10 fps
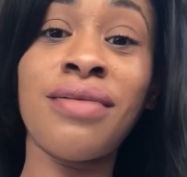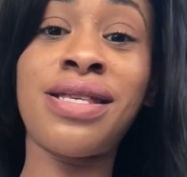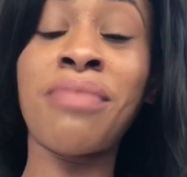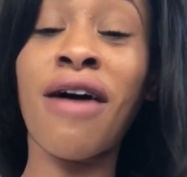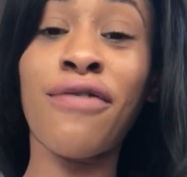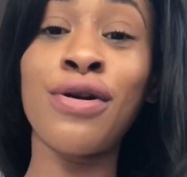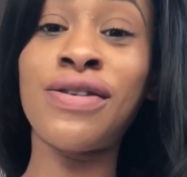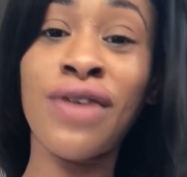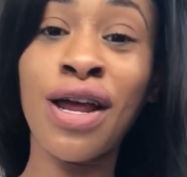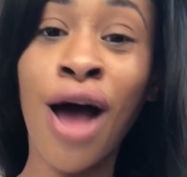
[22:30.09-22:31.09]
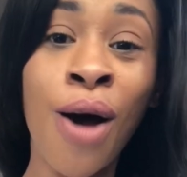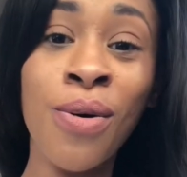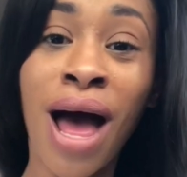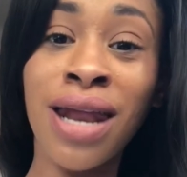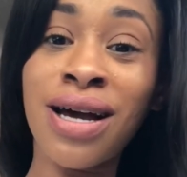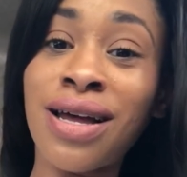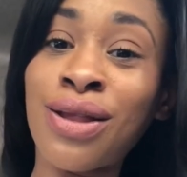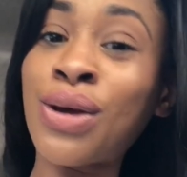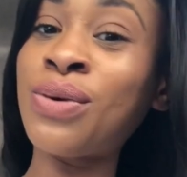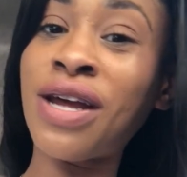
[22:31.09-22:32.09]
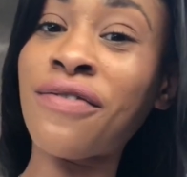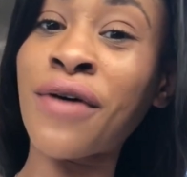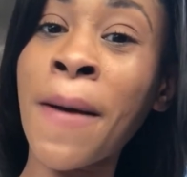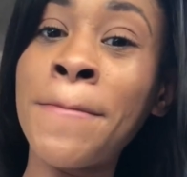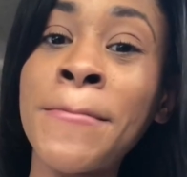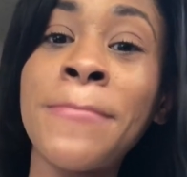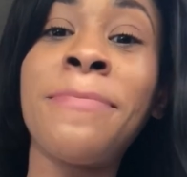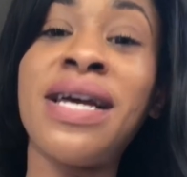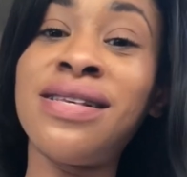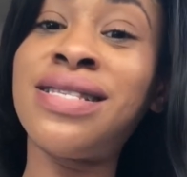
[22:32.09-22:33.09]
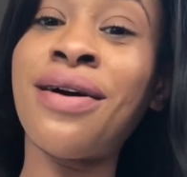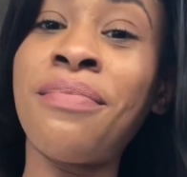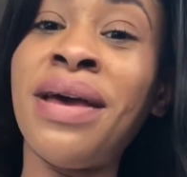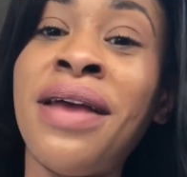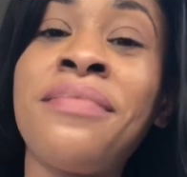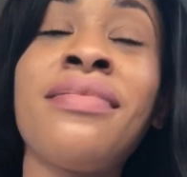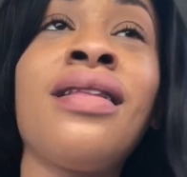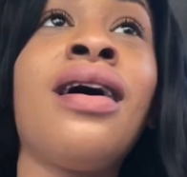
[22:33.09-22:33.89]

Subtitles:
It's my first video. I look a little different, but it's still me.